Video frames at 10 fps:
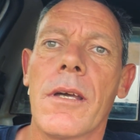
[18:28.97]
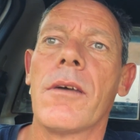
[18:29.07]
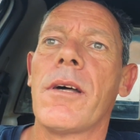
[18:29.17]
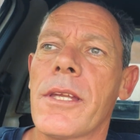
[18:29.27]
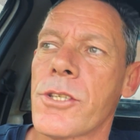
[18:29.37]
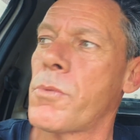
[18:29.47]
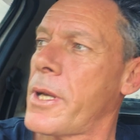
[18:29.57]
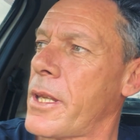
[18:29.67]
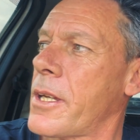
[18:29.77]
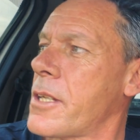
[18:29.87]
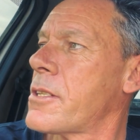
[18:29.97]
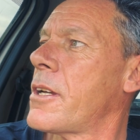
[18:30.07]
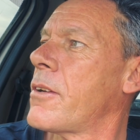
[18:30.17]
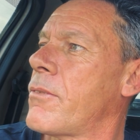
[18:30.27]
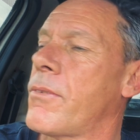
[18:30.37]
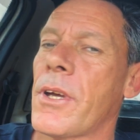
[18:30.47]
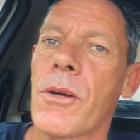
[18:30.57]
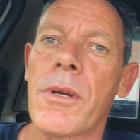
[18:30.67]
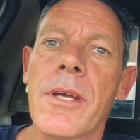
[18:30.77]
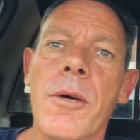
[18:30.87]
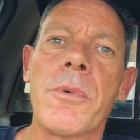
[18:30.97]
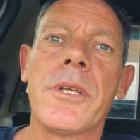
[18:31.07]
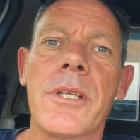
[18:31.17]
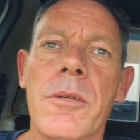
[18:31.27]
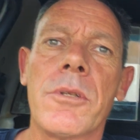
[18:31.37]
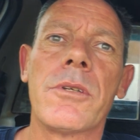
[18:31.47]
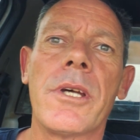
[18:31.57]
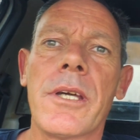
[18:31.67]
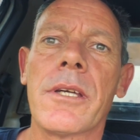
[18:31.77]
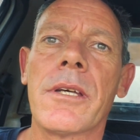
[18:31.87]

well, this weather is very unpredictable today,